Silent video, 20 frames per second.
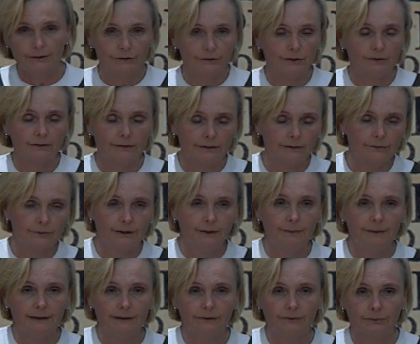total
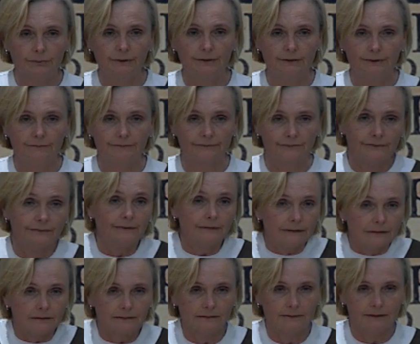agreement with
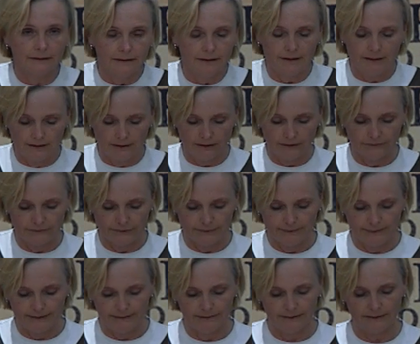the
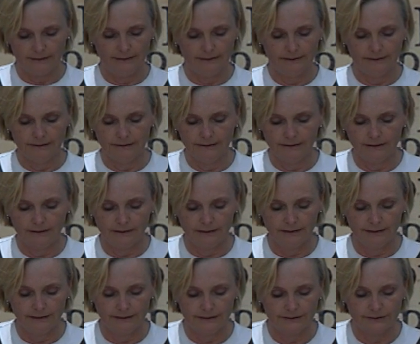government and
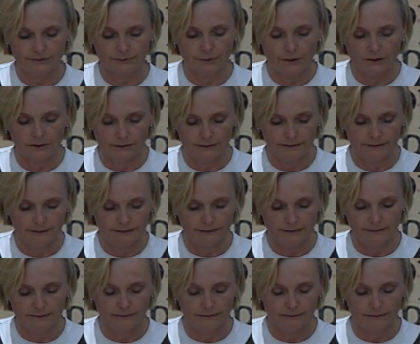its role in